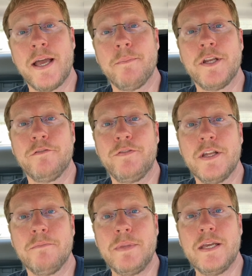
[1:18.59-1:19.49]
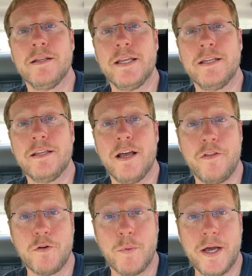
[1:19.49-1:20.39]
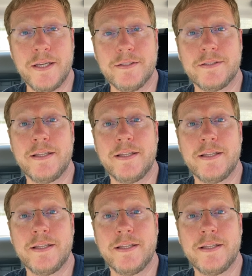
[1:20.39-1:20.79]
I'm going to fit a meal in otherwise.